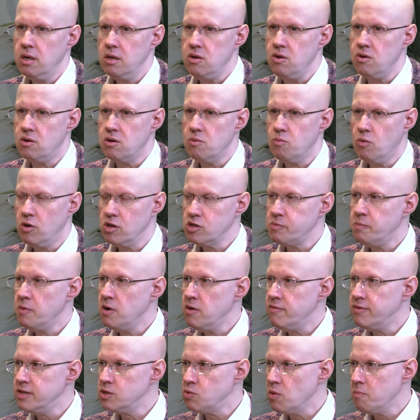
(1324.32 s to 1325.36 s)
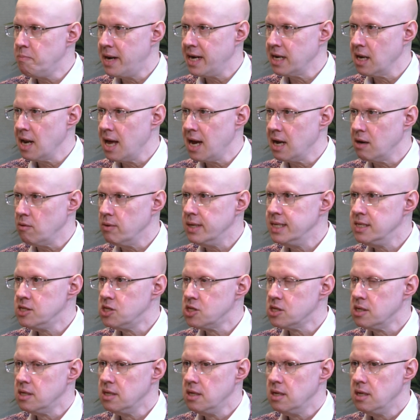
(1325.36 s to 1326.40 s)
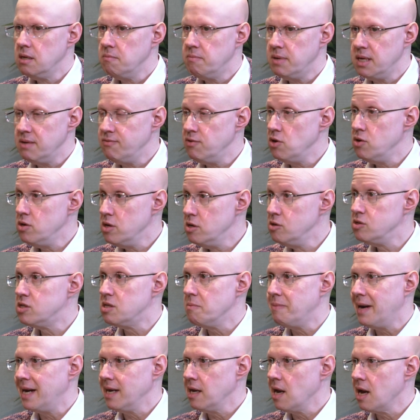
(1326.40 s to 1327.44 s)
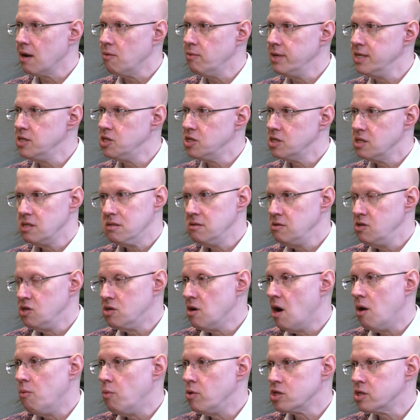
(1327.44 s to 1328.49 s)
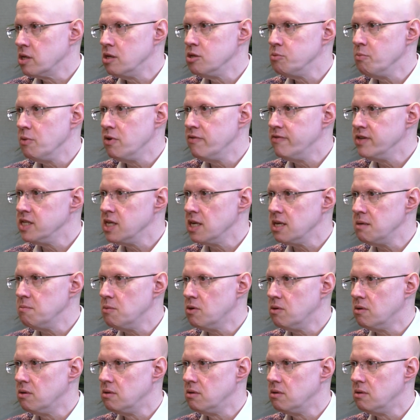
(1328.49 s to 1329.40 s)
You can watch movies with bad language, but if you use the bad language, you can't watch those movies anymore.